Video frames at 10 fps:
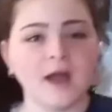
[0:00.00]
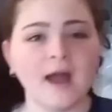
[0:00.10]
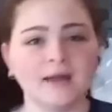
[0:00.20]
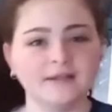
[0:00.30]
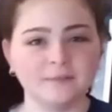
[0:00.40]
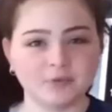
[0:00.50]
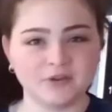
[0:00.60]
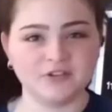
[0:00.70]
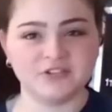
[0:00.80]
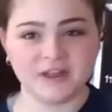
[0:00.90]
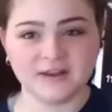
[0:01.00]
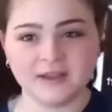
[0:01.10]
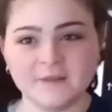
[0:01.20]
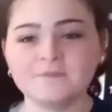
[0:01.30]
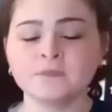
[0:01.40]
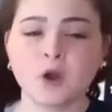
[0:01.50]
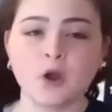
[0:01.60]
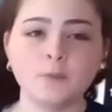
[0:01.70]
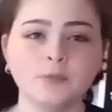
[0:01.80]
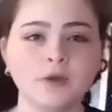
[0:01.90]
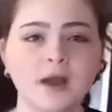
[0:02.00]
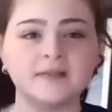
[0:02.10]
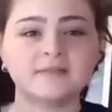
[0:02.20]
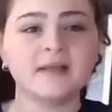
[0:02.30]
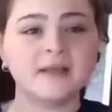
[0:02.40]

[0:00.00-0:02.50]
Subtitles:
Highly appreciate it. Hope you guys